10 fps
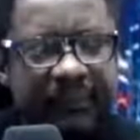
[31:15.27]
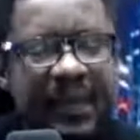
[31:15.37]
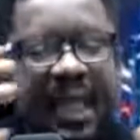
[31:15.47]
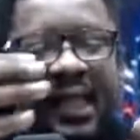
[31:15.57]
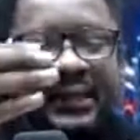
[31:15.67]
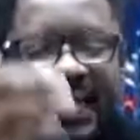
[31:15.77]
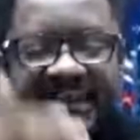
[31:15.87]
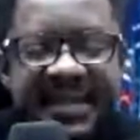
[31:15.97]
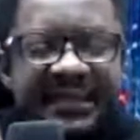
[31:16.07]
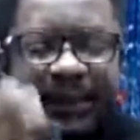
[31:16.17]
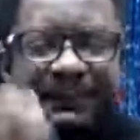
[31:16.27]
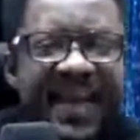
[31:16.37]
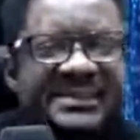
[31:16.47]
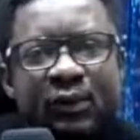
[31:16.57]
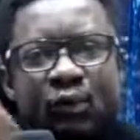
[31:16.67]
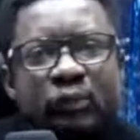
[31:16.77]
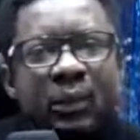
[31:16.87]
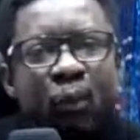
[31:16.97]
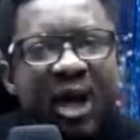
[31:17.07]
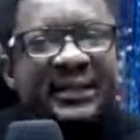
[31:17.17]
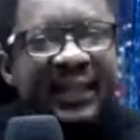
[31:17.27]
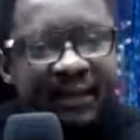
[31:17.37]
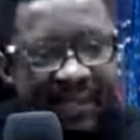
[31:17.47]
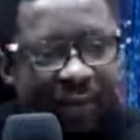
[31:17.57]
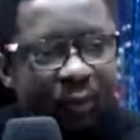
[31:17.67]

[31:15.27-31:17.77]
They did the best they could with what they knew.